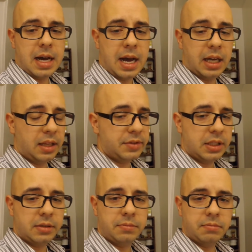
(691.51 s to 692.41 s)
I'd love
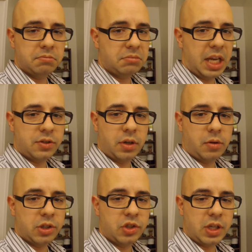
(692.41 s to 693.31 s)
to answer
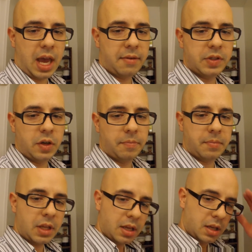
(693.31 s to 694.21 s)
any questions you have.
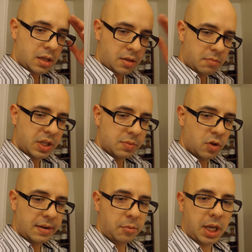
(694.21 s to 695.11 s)
So be
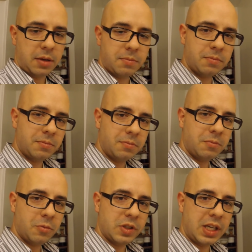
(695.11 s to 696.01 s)
smooth, everybody.
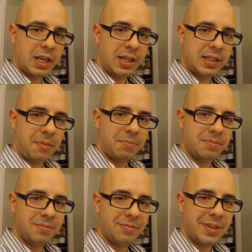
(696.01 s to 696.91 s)
We'll see you next time.
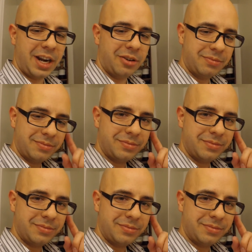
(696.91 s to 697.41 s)
Later.